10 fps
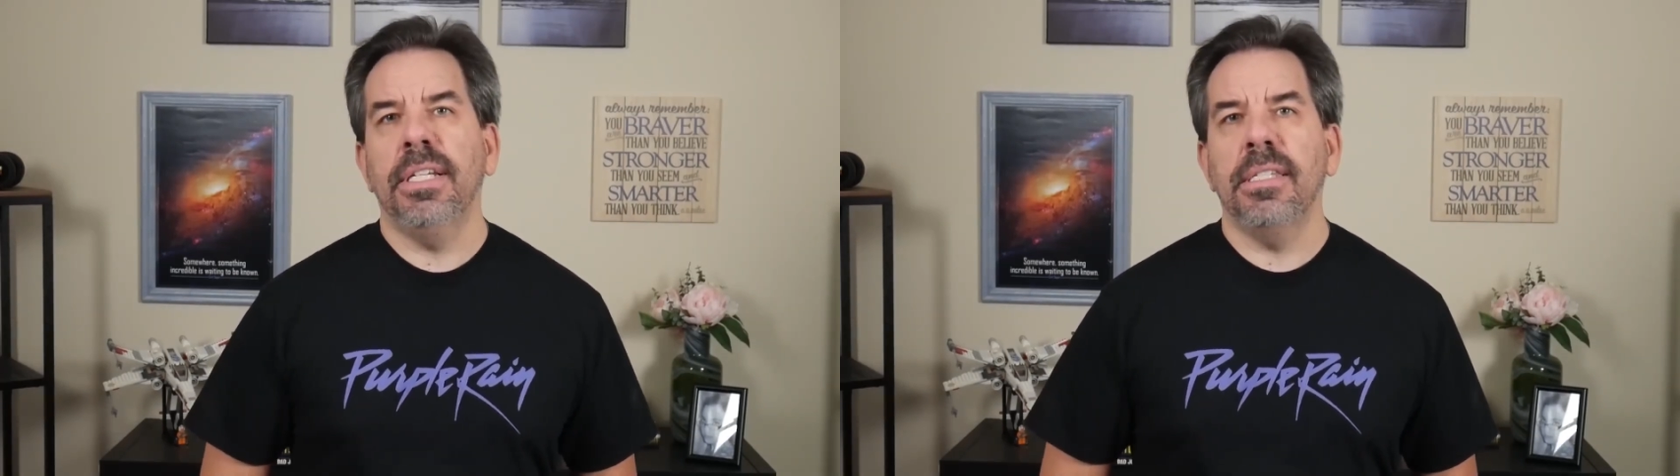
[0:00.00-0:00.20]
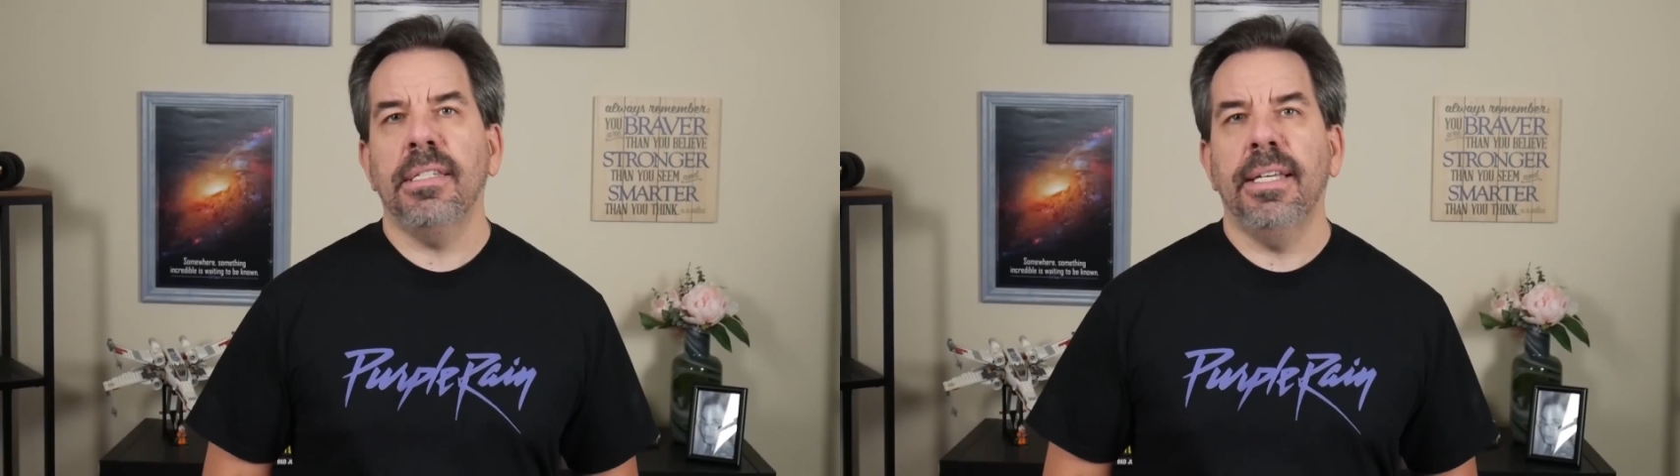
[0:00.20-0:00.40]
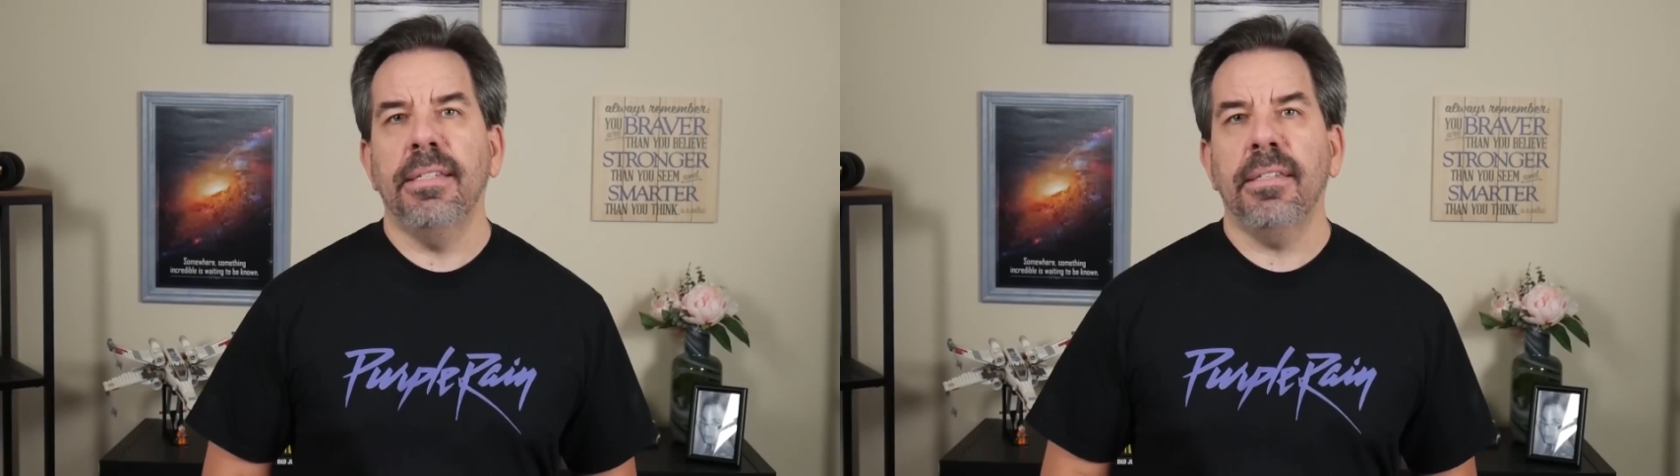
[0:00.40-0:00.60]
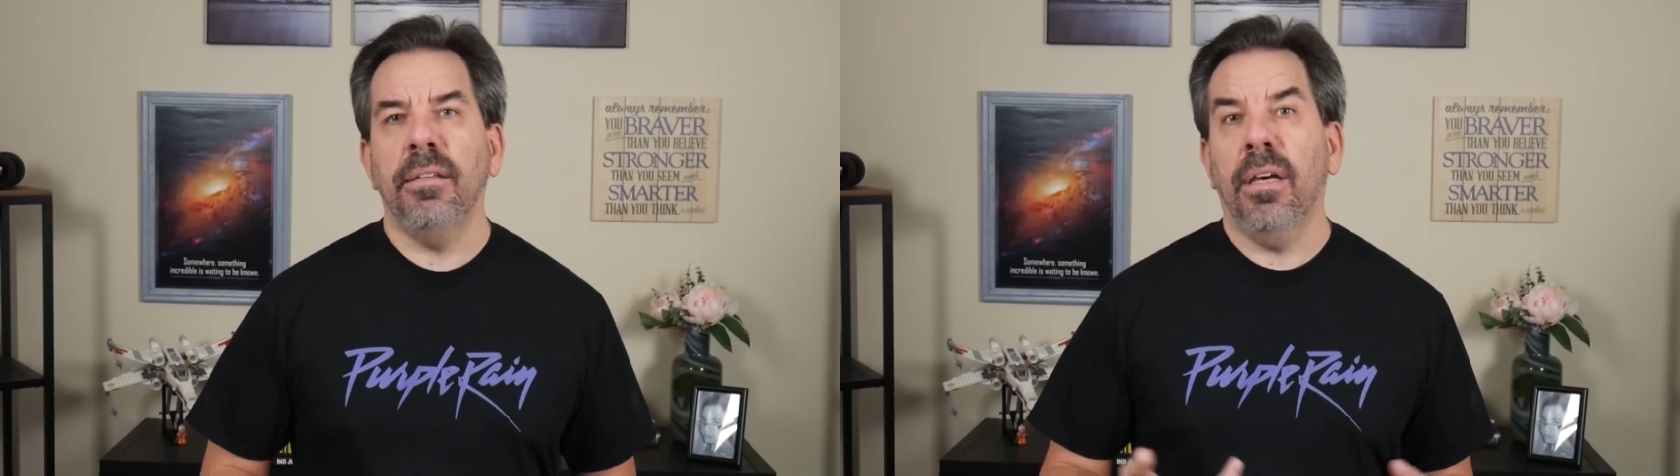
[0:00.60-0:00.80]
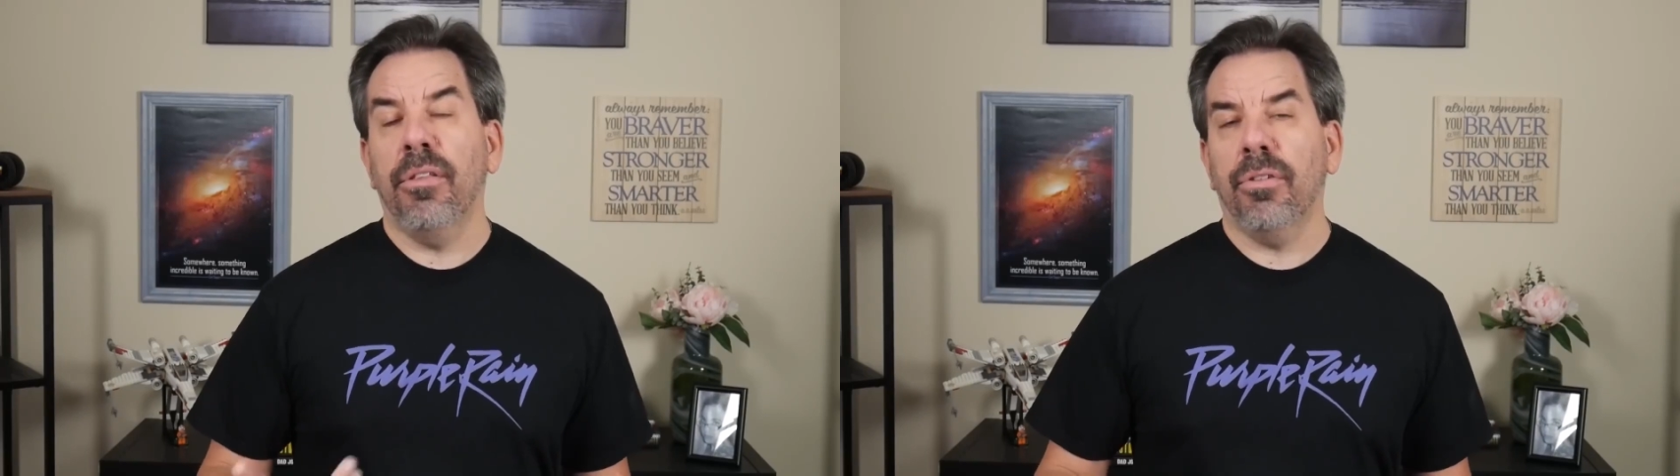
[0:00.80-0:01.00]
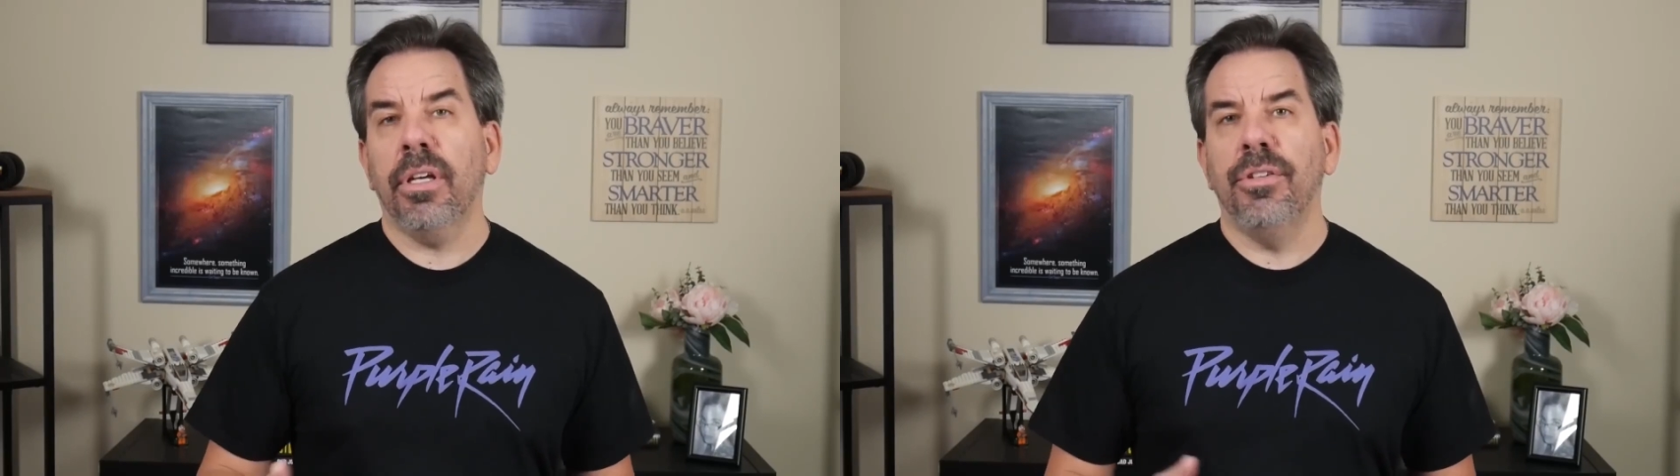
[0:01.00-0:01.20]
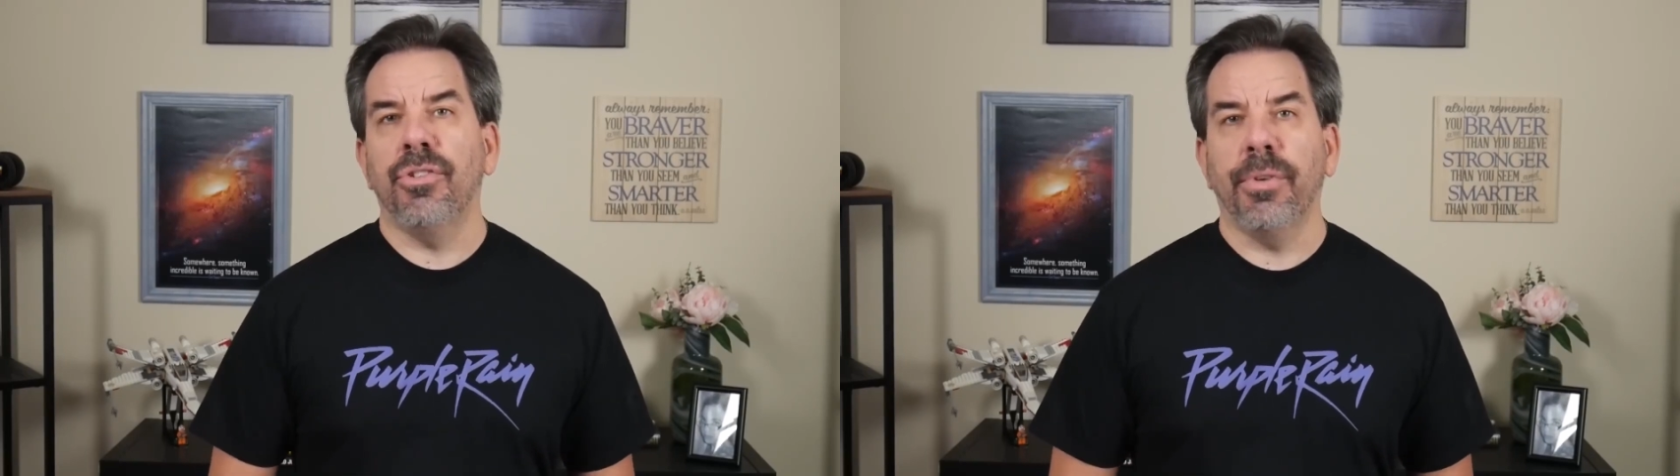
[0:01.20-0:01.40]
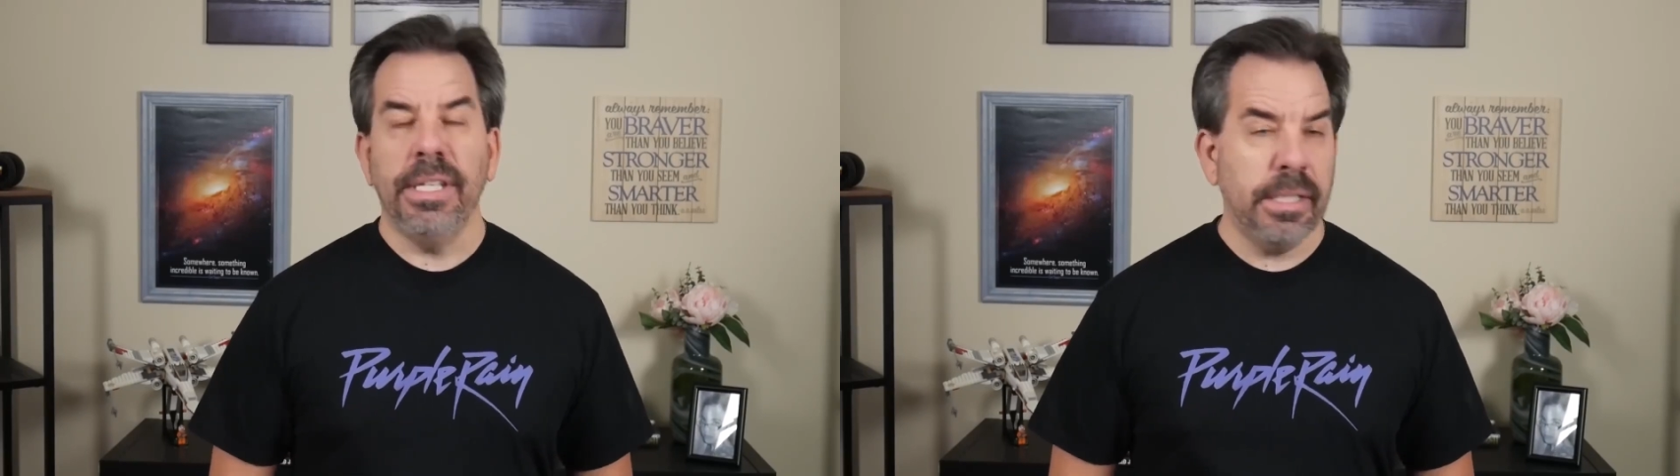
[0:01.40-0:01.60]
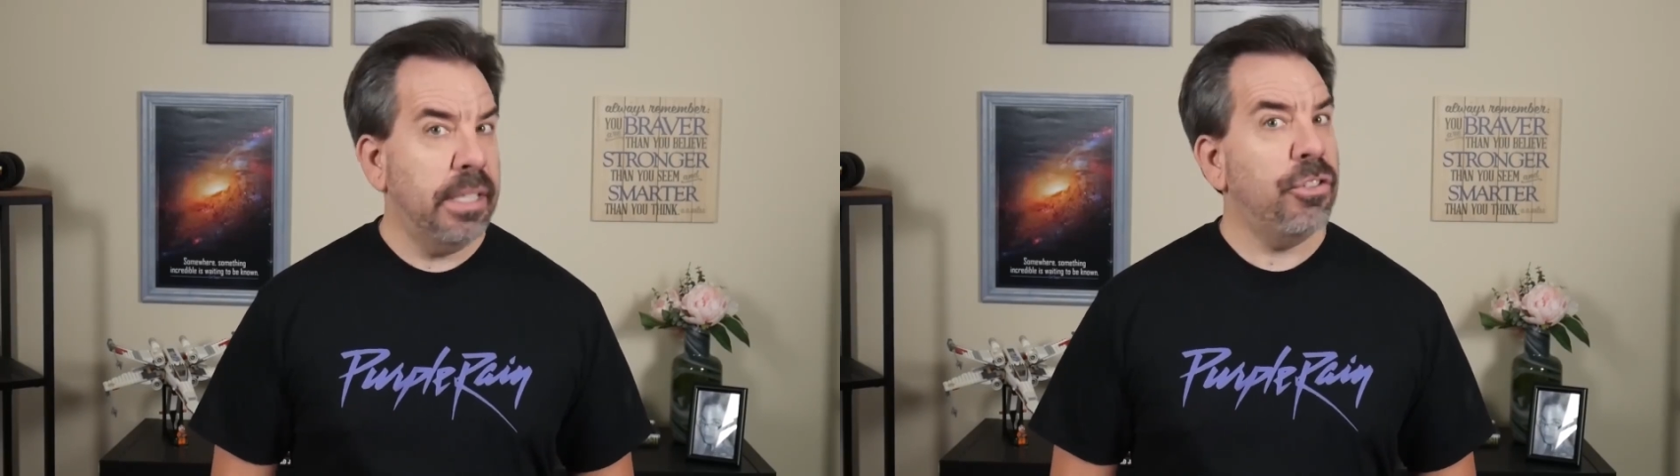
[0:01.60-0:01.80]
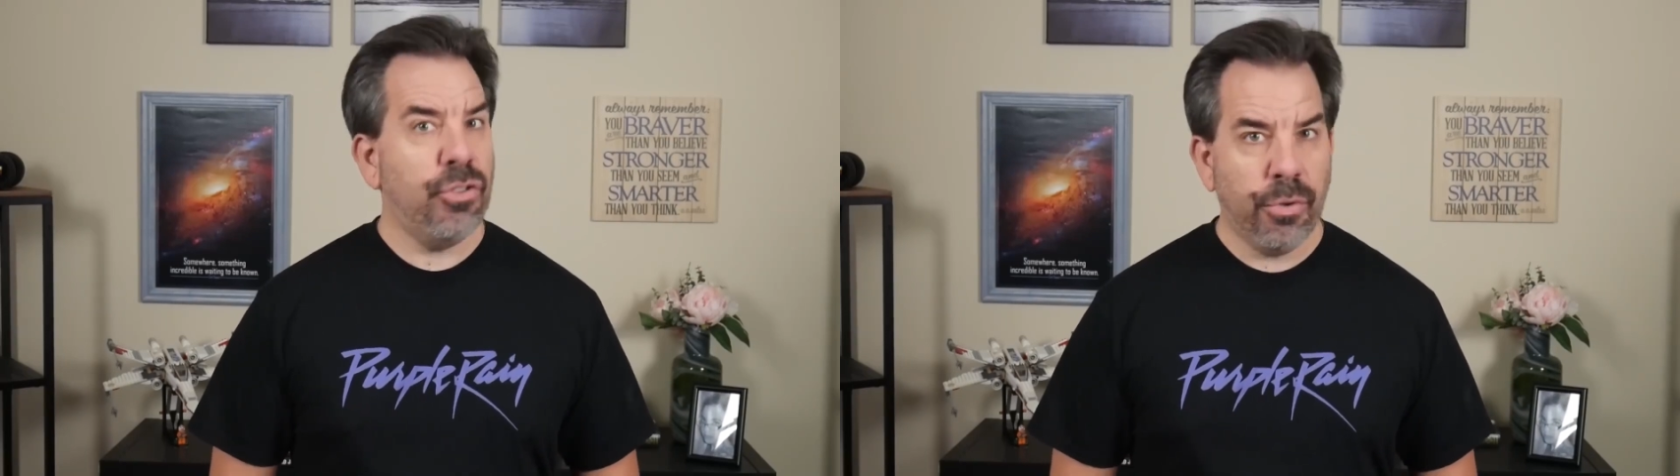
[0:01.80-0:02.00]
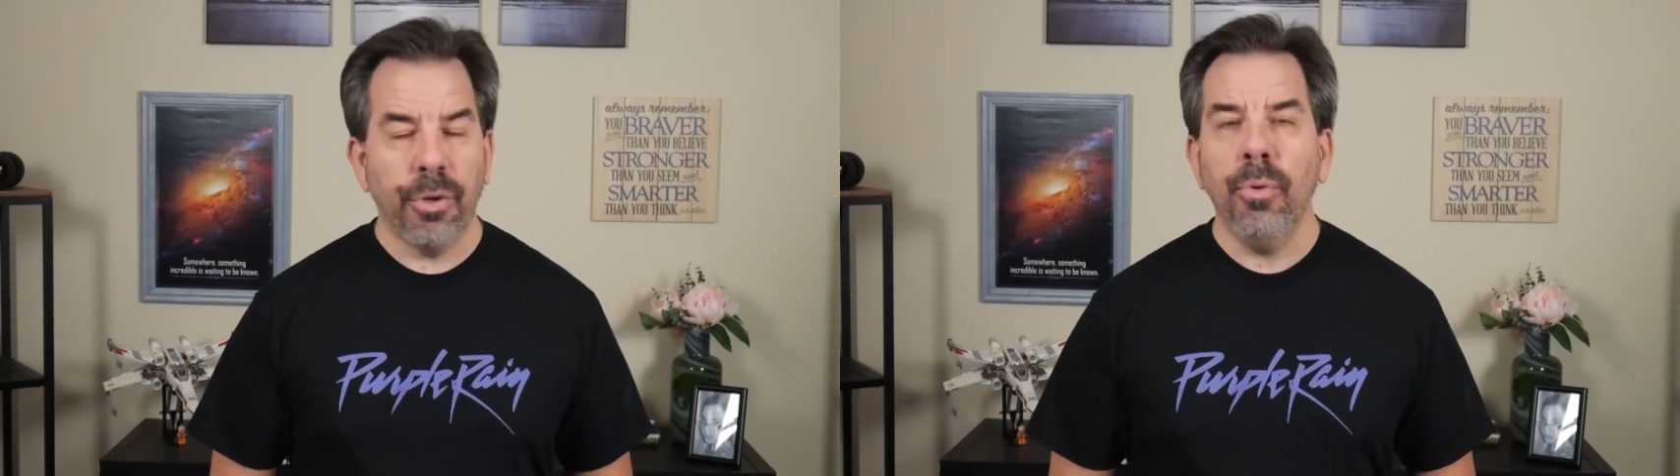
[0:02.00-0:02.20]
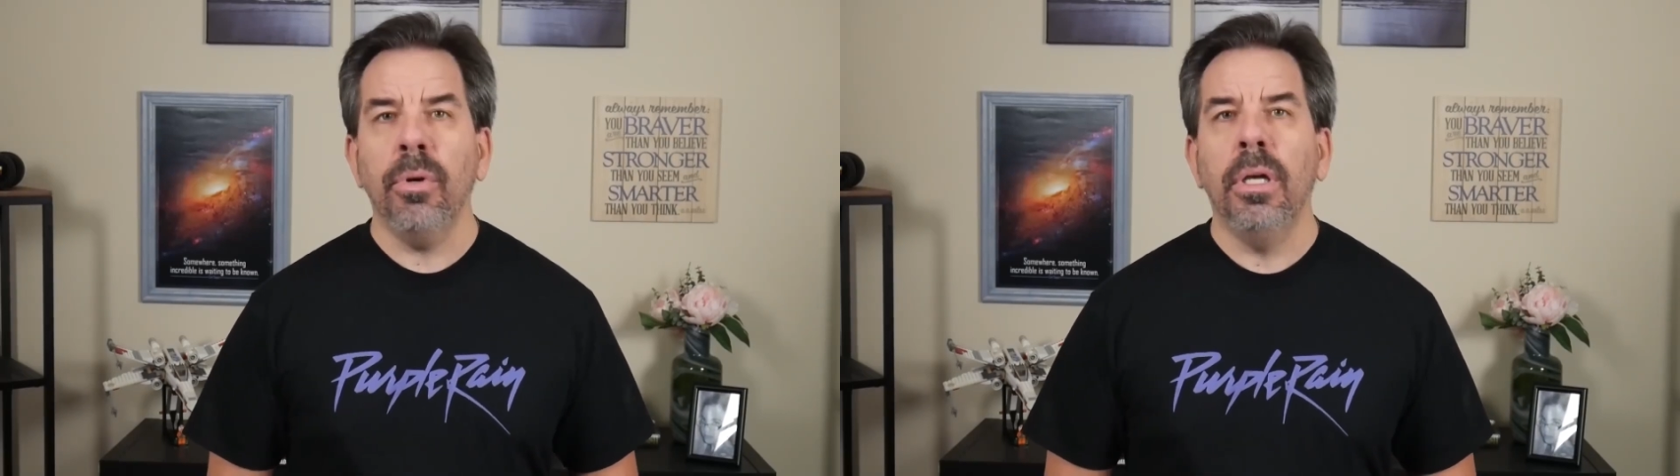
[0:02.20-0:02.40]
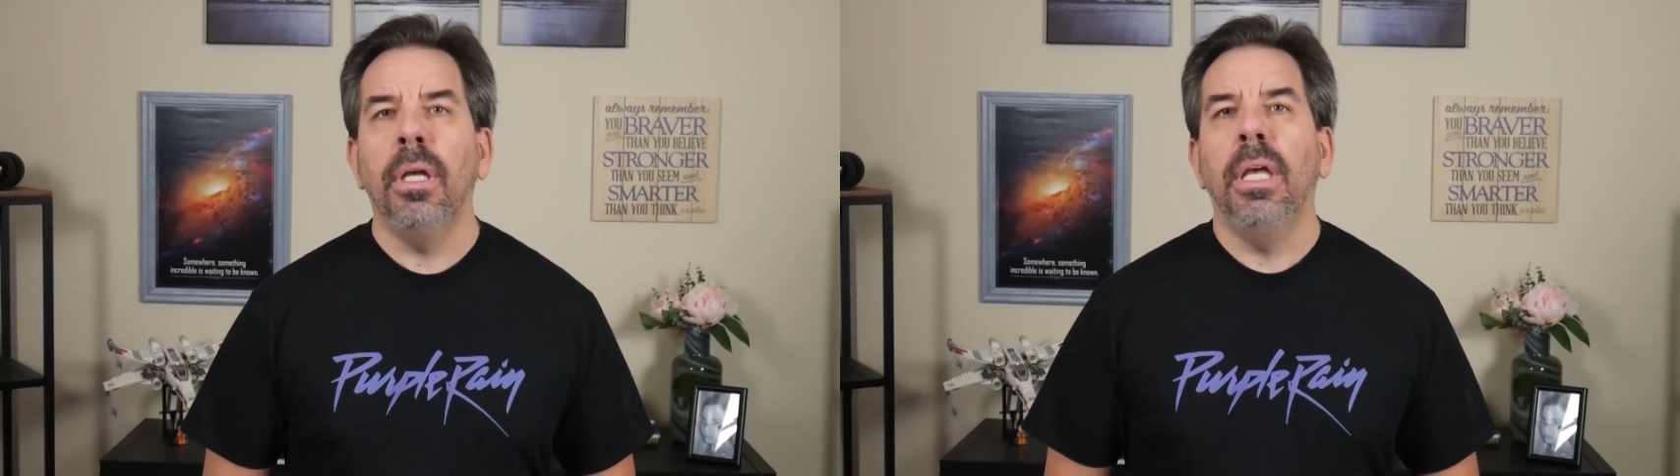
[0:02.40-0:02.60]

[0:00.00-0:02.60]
United States than other countries, and that's true.